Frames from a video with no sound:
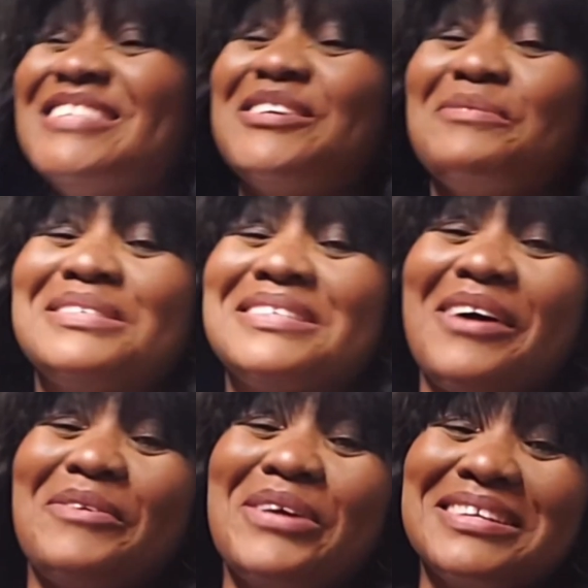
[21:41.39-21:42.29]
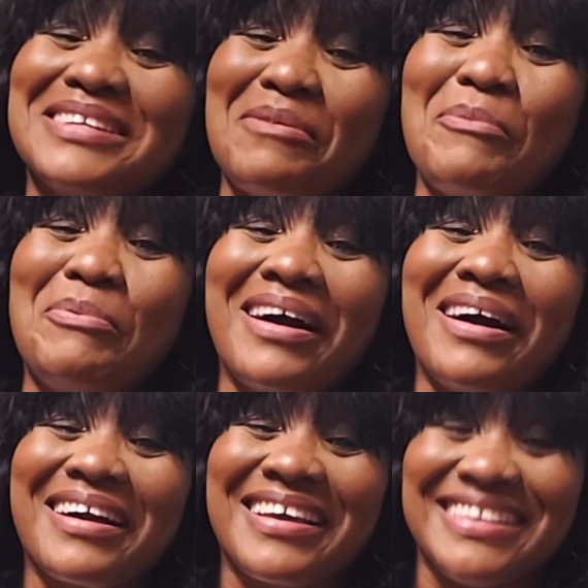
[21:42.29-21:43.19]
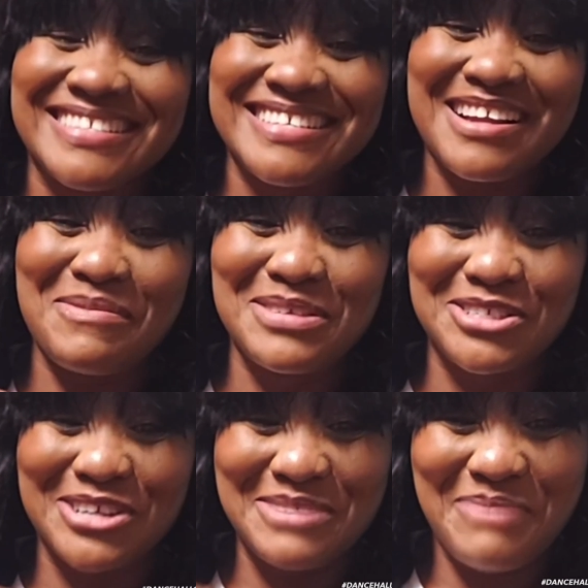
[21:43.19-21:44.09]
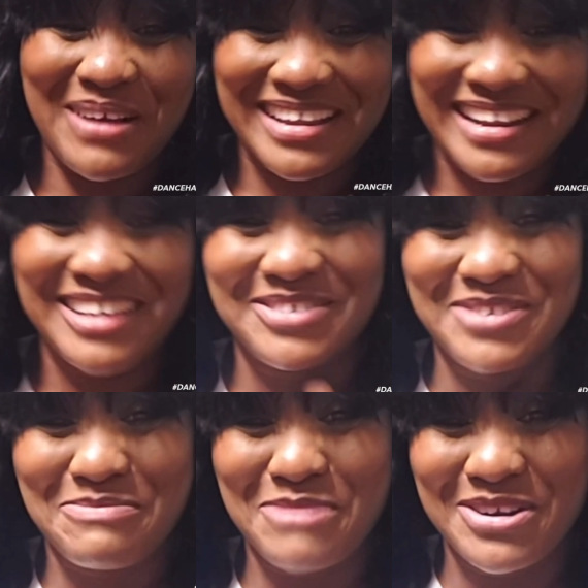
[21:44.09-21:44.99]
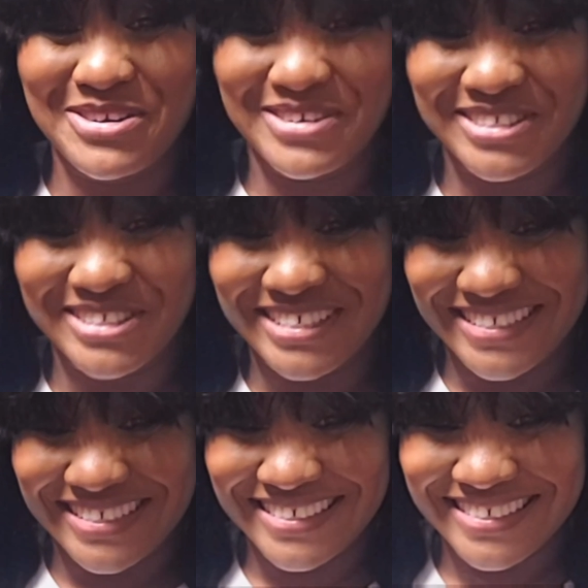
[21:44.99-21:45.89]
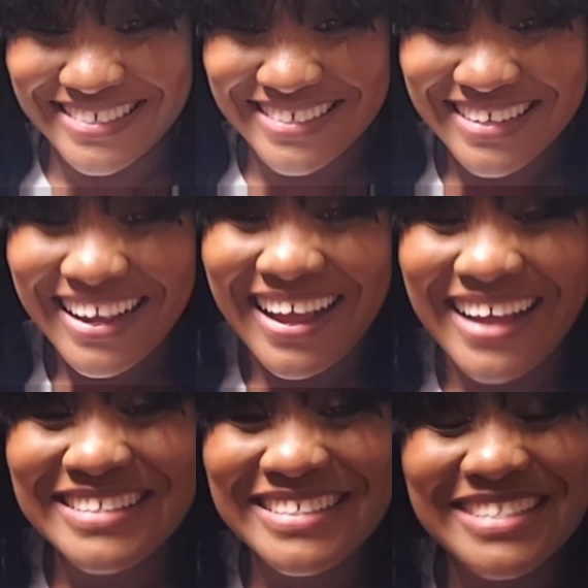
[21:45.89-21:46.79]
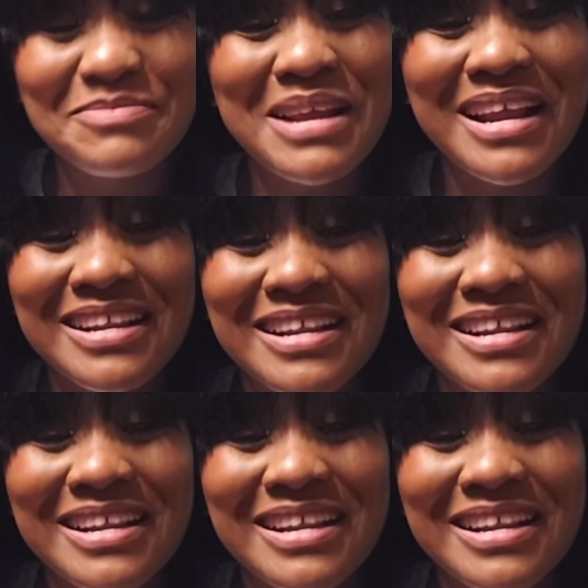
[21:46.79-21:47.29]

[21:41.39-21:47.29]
So me start wear it in my pocket, in my shirt pocket. I used to wear a button-down shirt and jeans. Me not